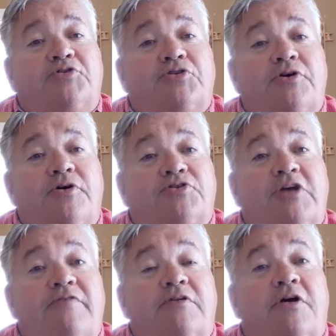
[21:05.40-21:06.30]
church
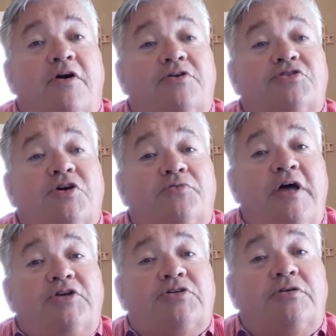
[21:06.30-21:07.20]
gave a large
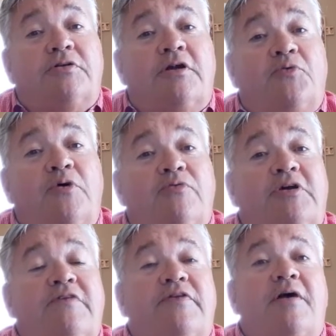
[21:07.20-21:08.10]
donation, and we were
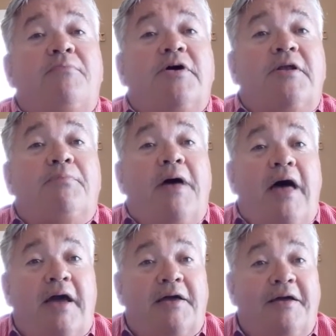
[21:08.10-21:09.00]
given our money
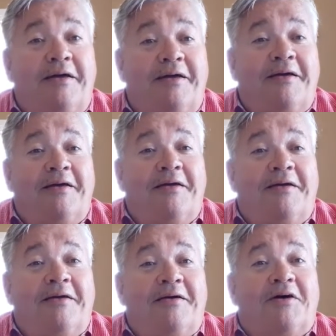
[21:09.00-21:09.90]
back
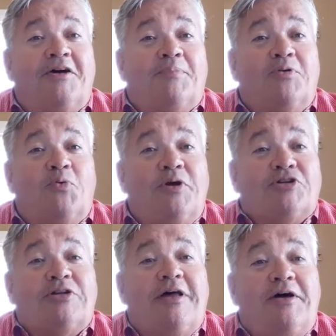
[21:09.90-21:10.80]
a couple of
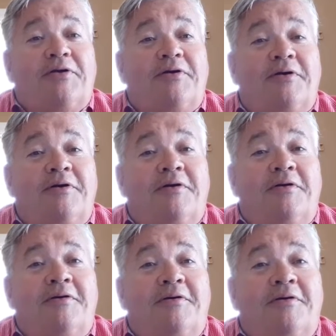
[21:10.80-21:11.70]
weeks later.
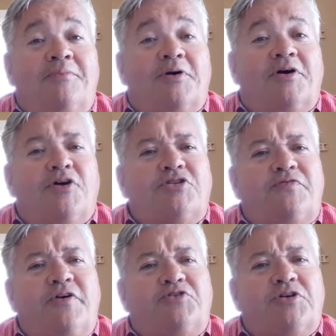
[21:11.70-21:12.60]
Because
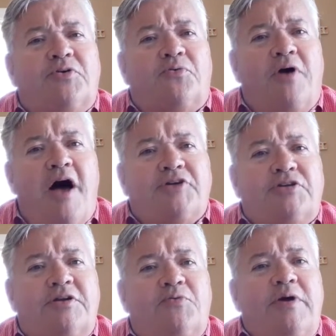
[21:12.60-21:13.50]
of their
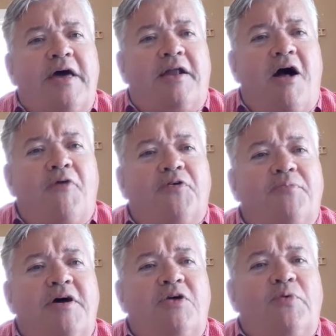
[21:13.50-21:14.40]
generosity, we had all the
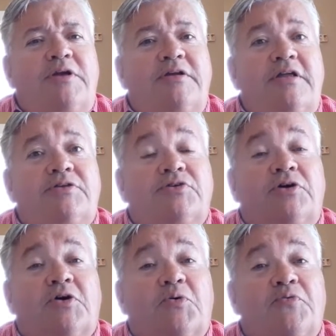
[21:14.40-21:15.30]
money we needed to
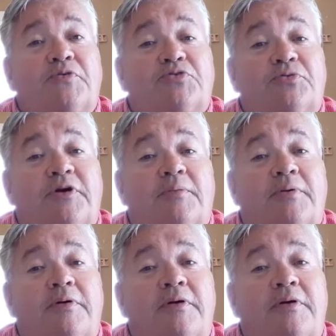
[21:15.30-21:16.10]
go on the trip.